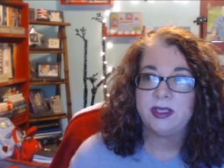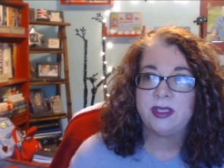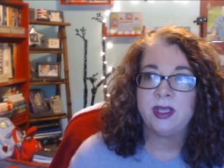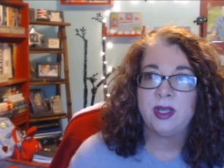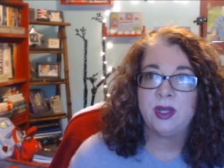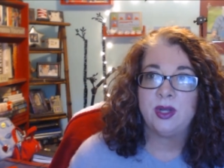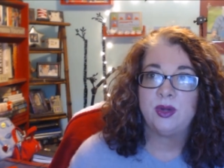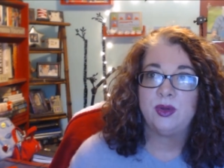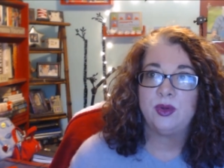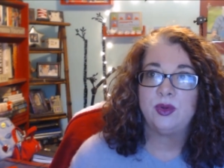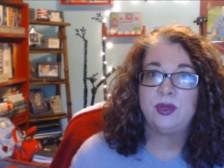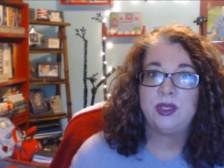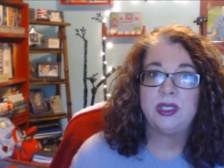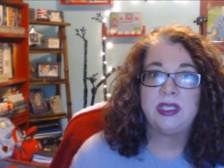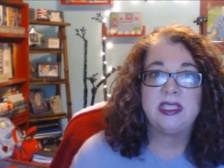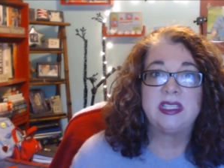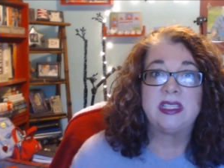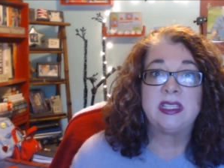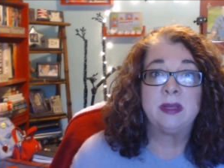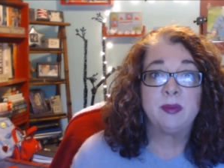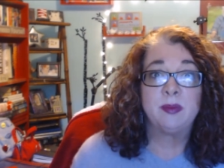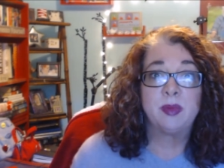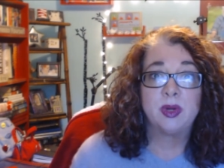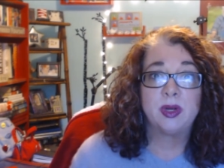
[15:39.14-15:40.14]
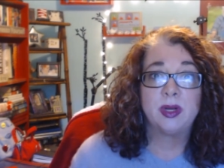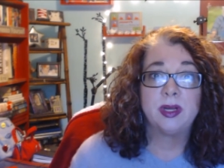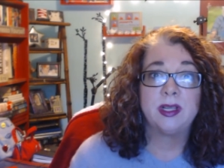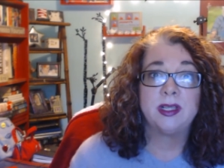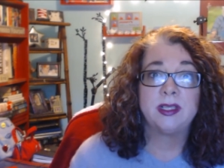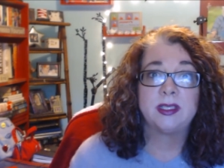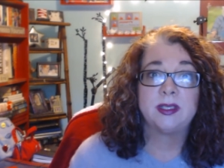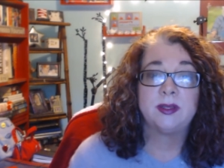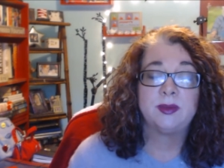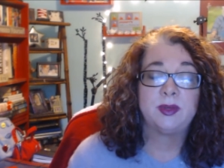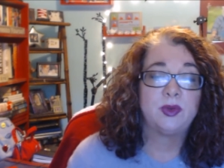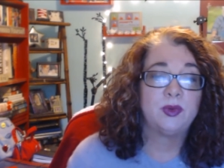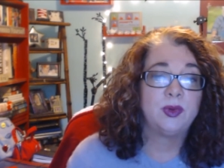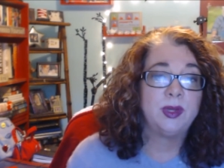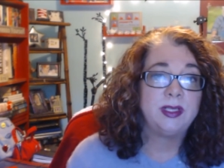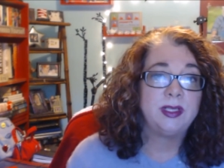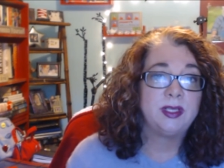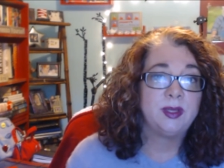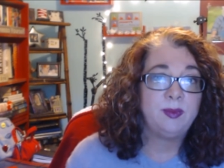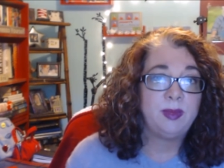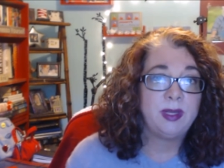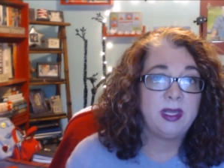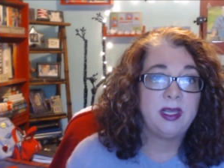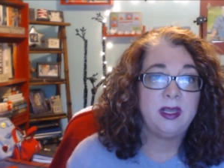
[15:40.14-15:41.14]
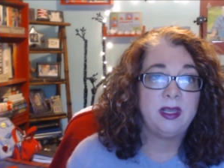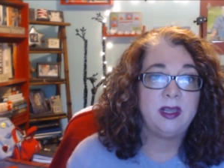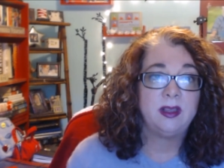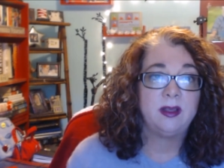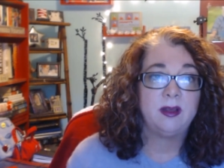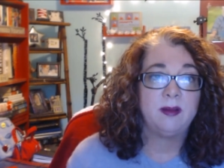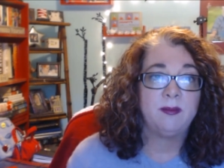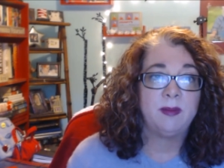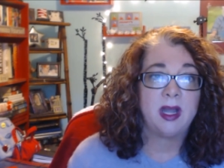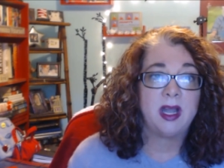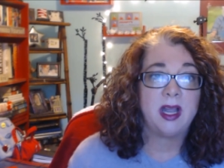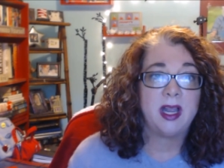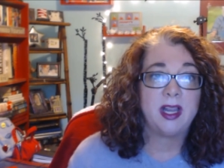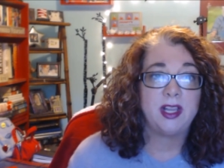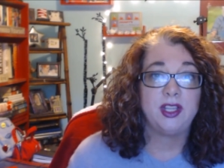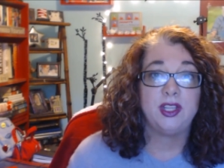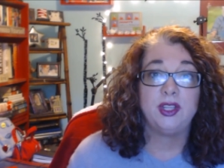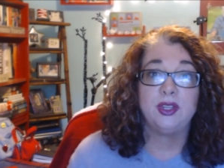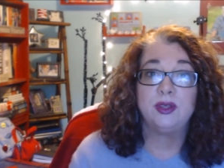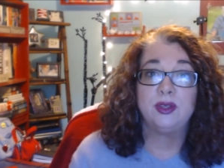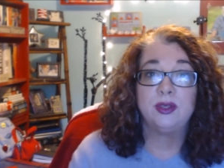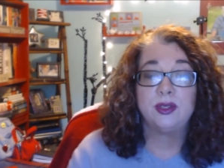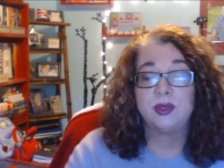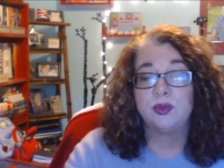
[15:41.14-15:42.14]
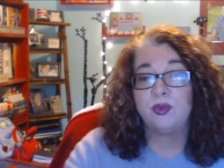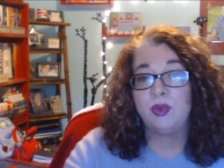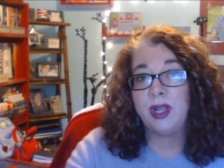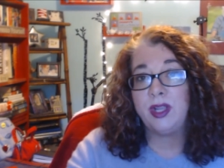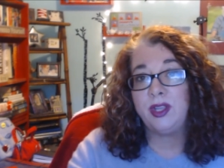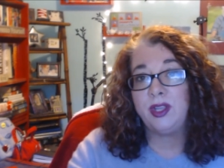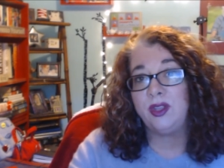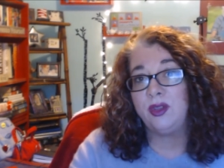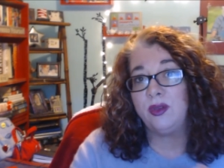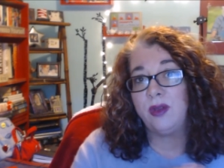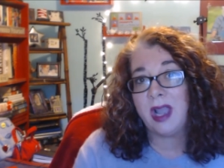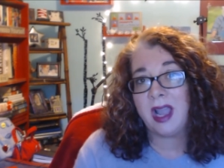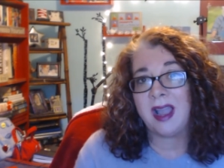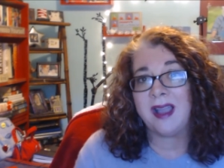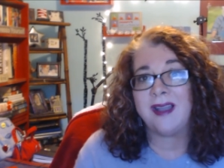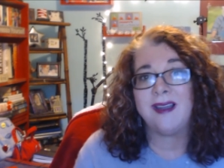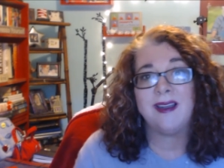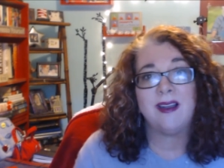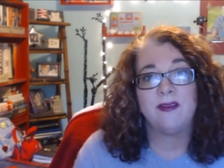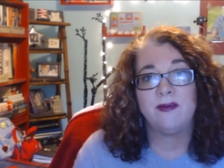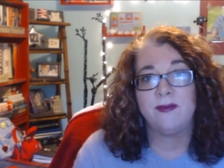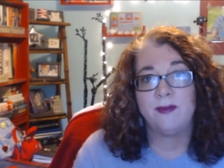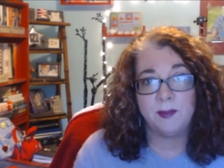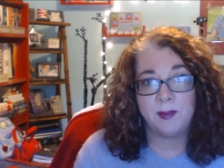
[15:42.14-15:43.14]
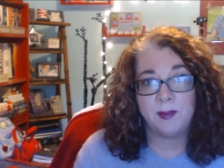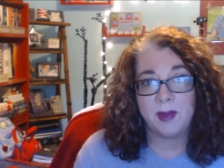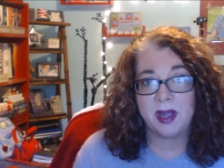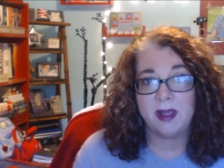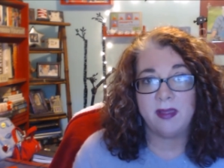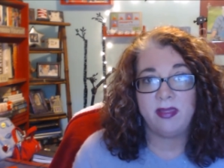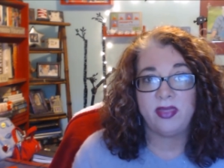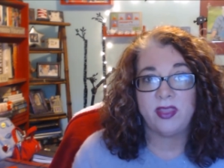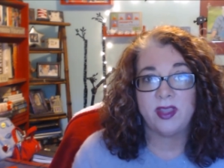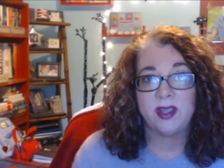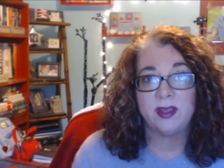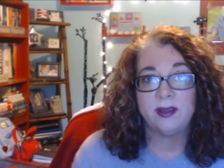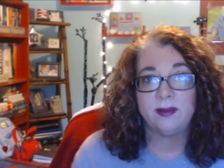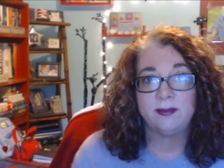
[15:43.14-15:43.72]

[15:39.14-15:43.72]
So December is going to be my use what you have month.